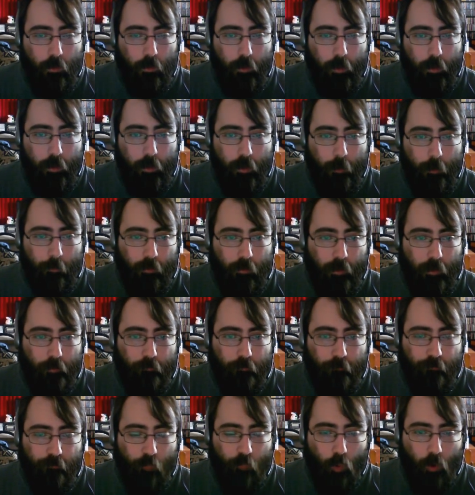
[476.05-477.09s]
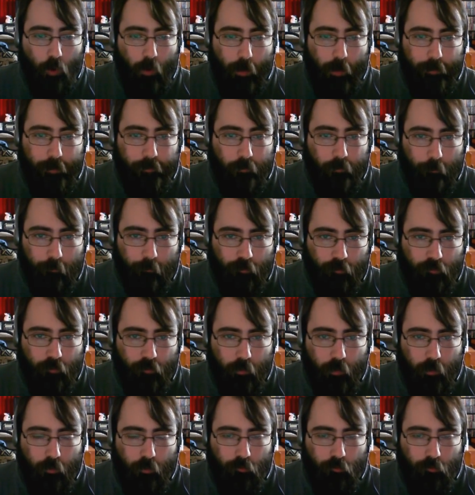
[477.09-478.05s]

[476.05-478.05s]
and I'm allowed 4 items.